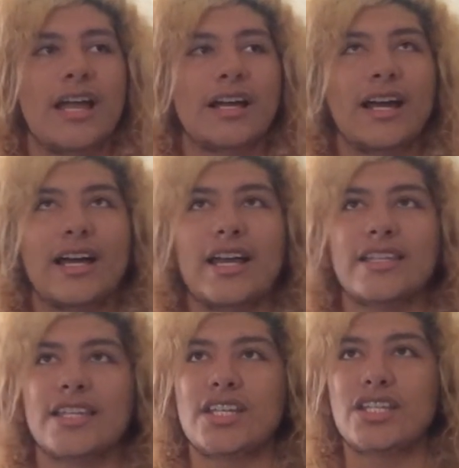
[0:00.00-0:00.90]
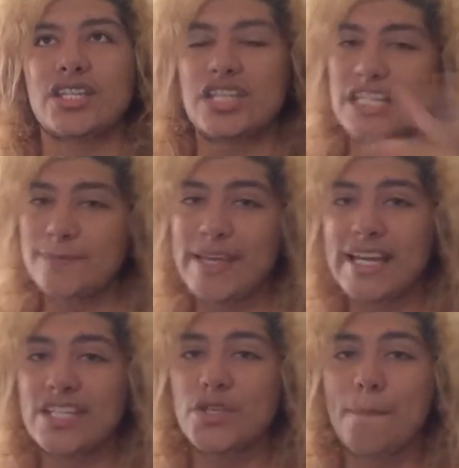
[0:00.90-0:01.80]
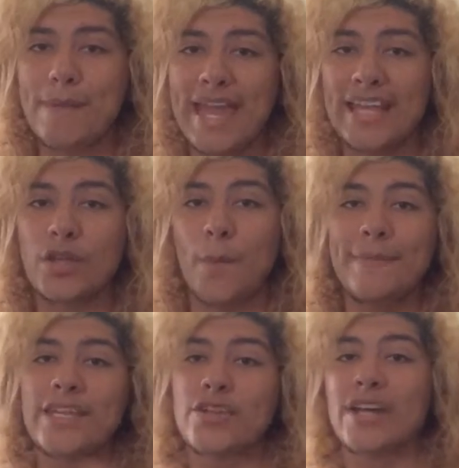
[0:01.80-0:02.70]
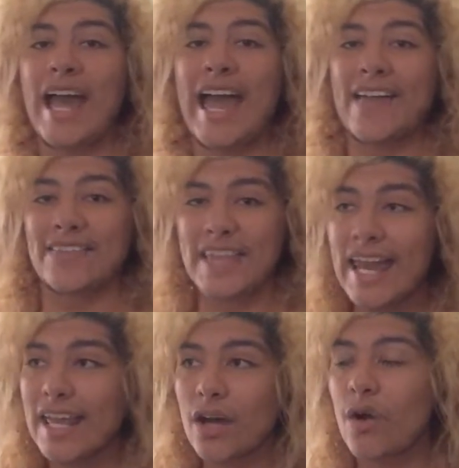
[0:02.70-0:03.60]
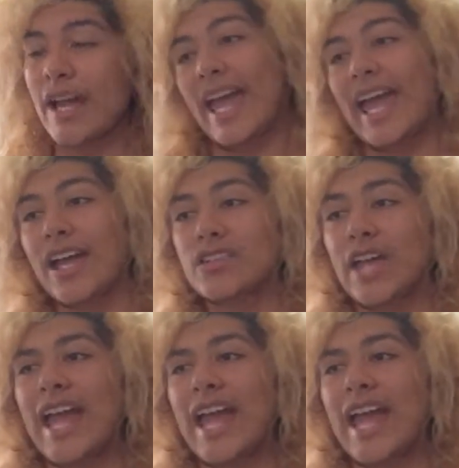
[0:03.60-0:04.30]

Because just because you're big don't mean you're not athletic, okay?